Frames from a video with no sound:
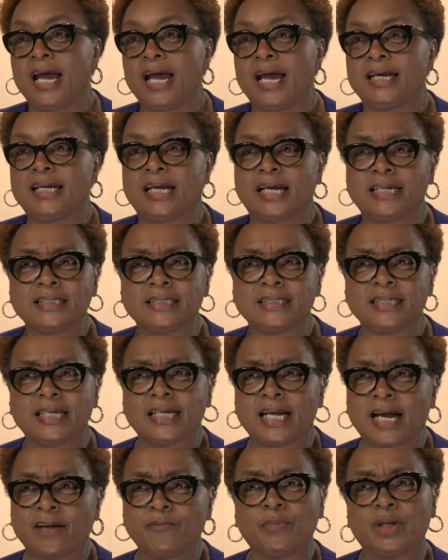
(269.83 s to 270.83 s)
and I
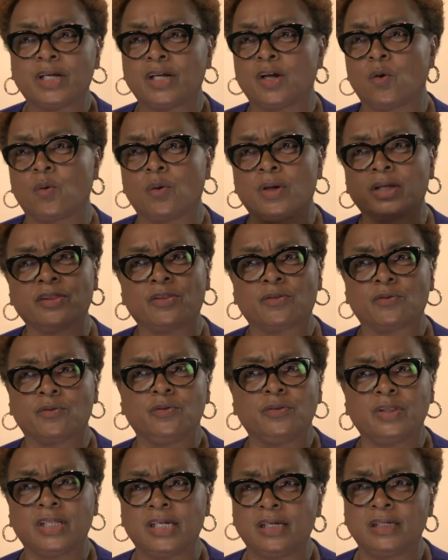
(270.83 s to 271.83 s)
said, I've been going
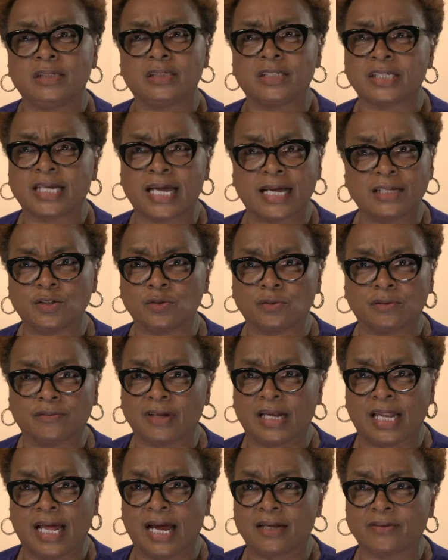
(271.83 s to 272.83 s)
through the schedule of
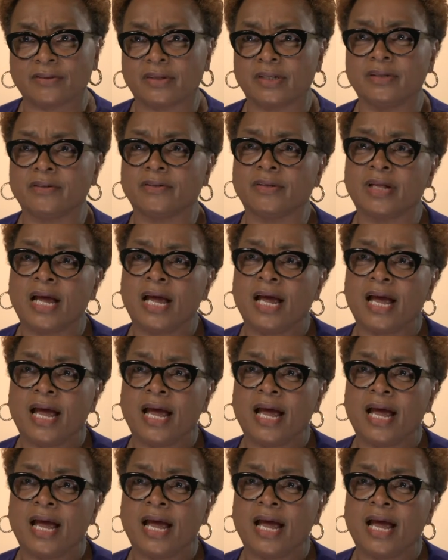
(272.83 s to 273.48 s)
classes,